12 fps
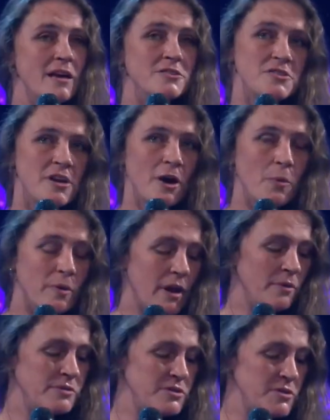to know what
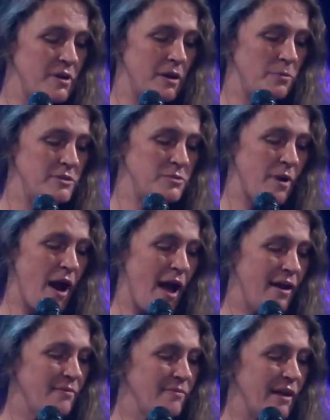I was doing was
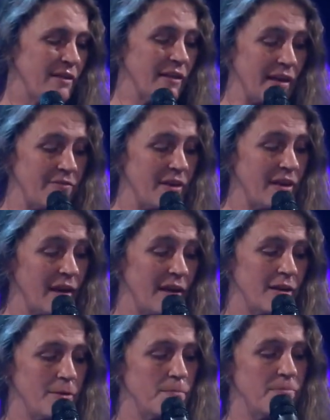right. That leaving
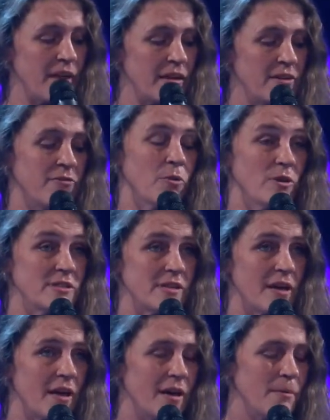him, that
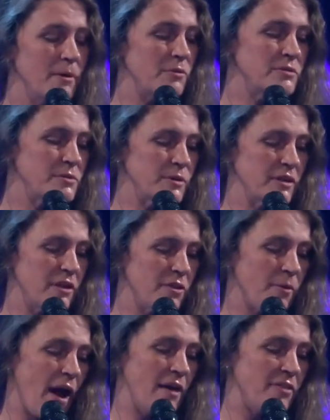divorcing him, it was really
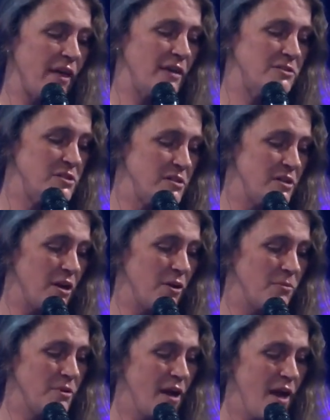the right thing to do.